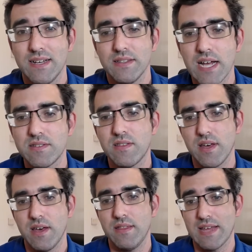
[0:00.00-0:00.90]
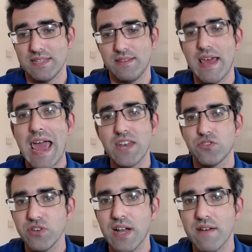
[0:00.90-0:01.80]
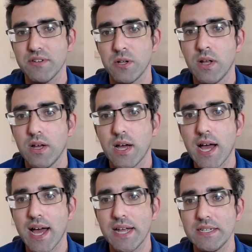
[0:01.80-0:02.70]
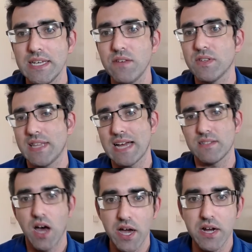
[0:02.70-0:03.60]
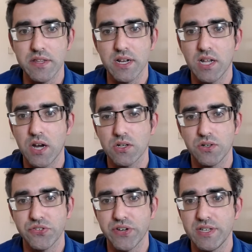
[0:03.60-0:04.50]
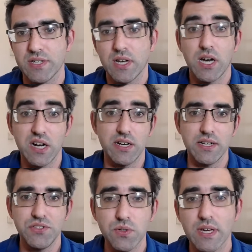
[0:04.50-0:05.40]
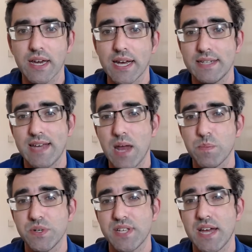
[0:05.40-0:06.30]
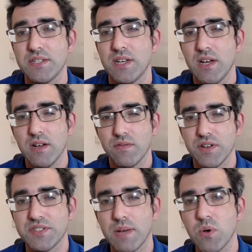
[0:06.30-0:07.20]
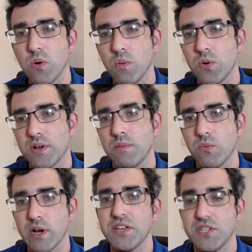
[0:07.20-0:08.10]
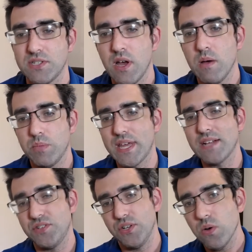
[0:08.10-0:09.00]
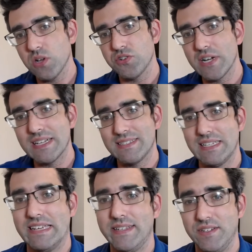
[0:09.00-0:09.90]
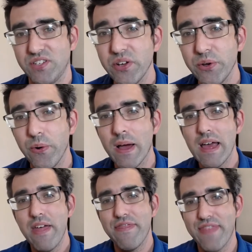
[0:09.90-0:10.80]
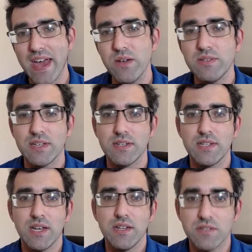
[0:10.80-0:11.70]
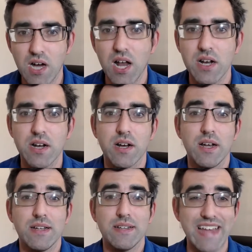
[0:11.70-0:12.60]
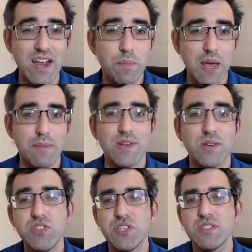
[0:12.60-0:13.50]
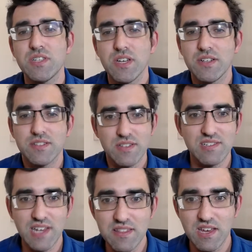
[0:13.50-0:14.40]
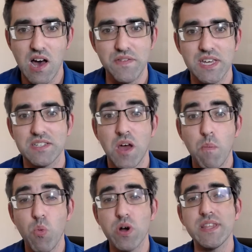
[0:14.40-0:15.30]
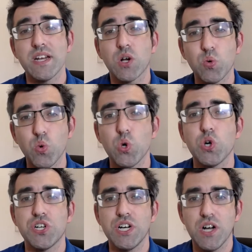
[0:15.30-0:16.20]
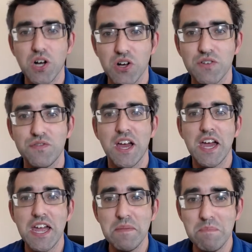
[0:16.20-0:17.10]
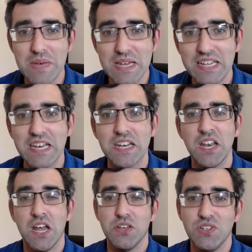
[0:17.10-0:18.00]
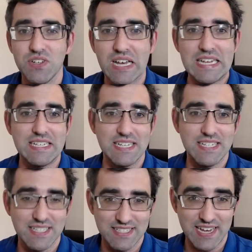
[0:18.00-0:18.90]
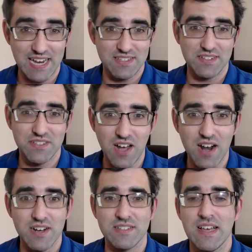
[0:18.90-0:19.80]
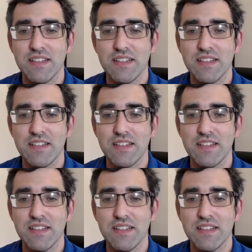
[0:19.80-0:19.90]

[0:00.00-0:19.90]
That's the entry level. And even that's higher than a lot of countries. Ireland, you can get 10% first-time homeowner mortgages. But that $262,000 down payment, which is, to state the obvious, more than a quarter of a million United States dollars.